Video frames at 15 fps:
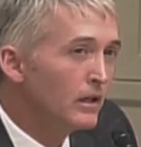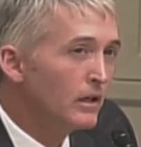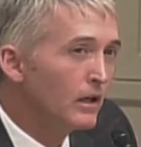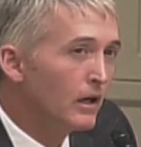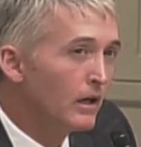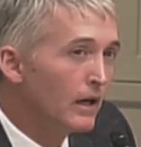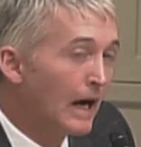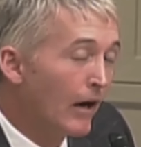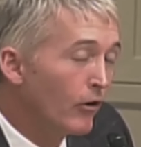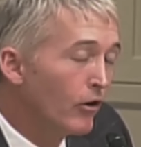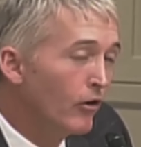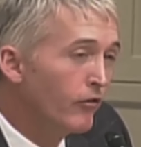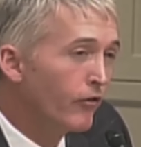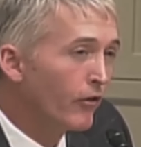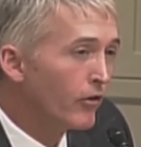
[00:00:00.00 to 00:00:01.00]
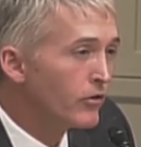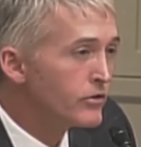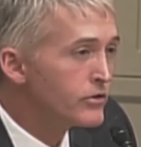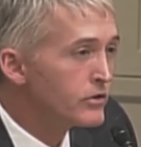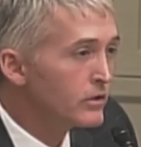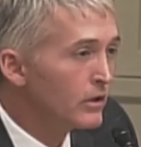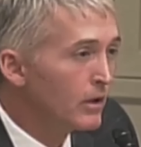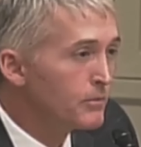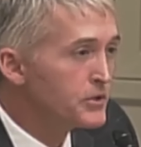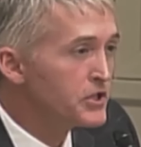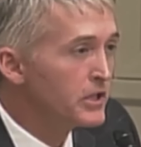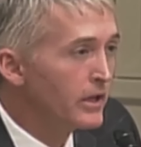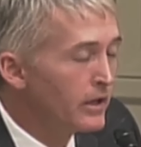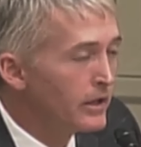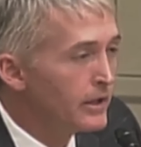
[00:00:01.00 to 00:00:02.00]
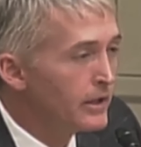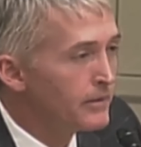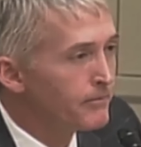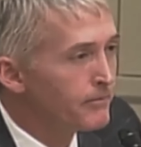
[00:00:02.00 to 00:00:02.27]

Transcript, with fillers: Uh, I'll go first obscenity.